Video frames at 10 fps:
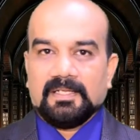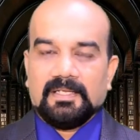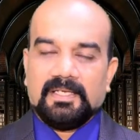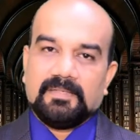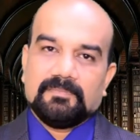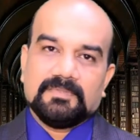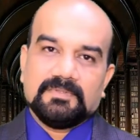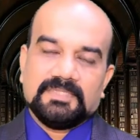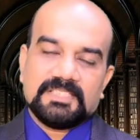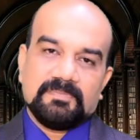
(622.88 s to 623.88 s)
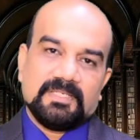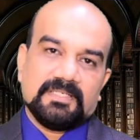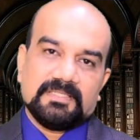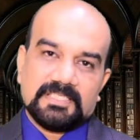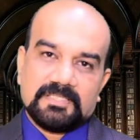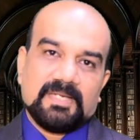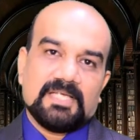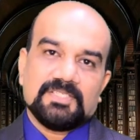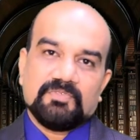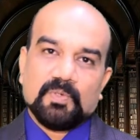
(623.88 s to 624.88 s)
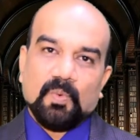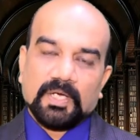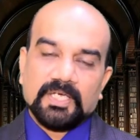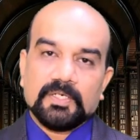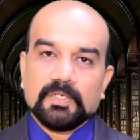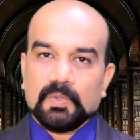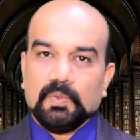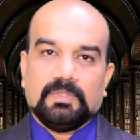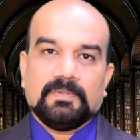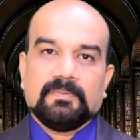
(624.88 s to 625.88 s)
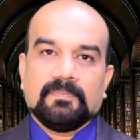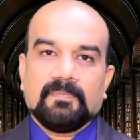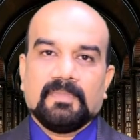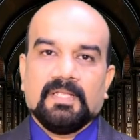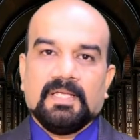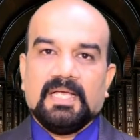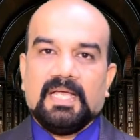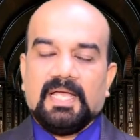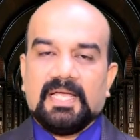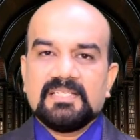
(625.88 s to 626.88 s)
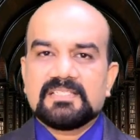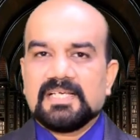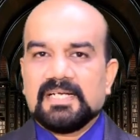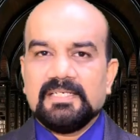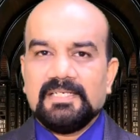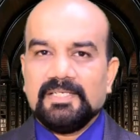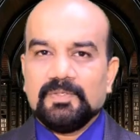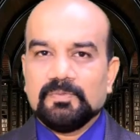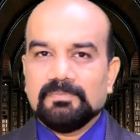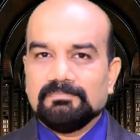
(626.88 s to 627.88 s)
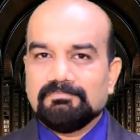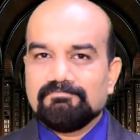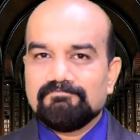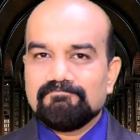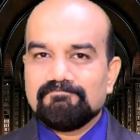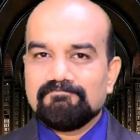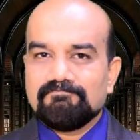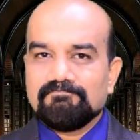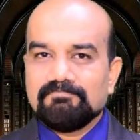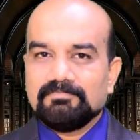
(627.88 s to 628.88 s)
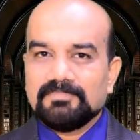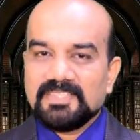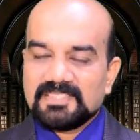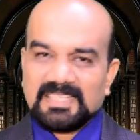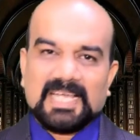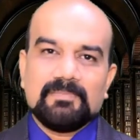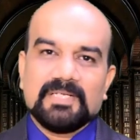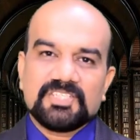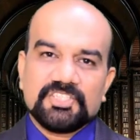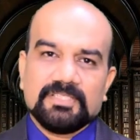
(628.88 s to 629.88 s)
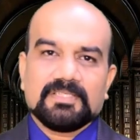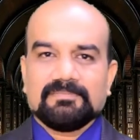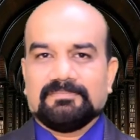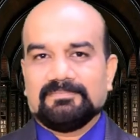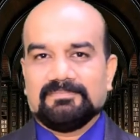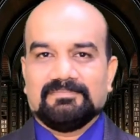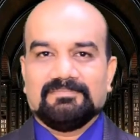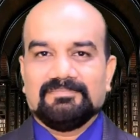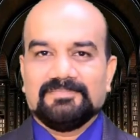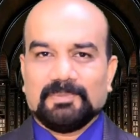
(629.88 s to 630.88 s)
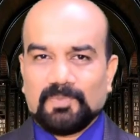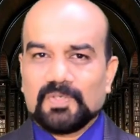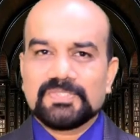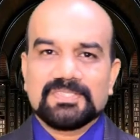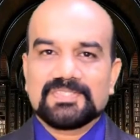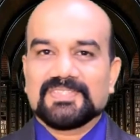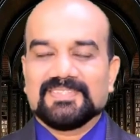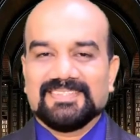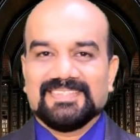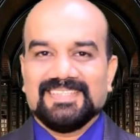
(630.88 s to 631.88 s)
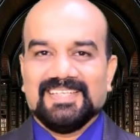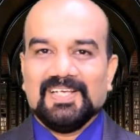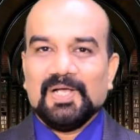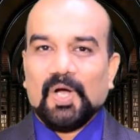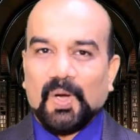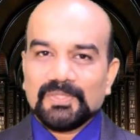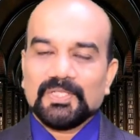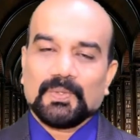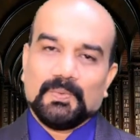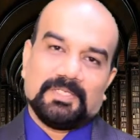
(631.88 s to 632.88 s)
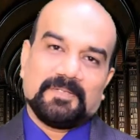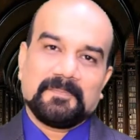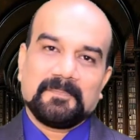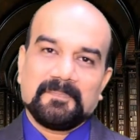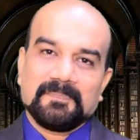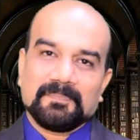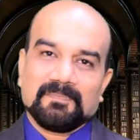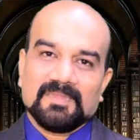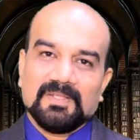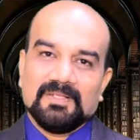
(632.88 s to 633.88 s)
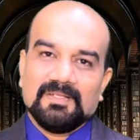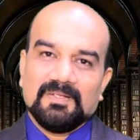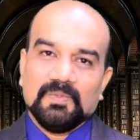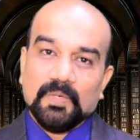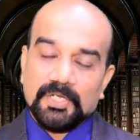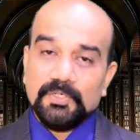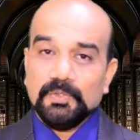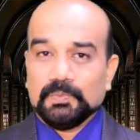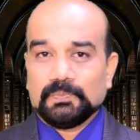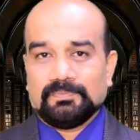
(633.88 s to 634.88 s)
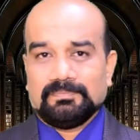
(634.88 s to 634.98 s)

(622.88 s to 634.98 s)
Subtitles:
hey, just imagine if you're walking on a road and suddenly you stabbed as shit, some nonsense, on the road. What do?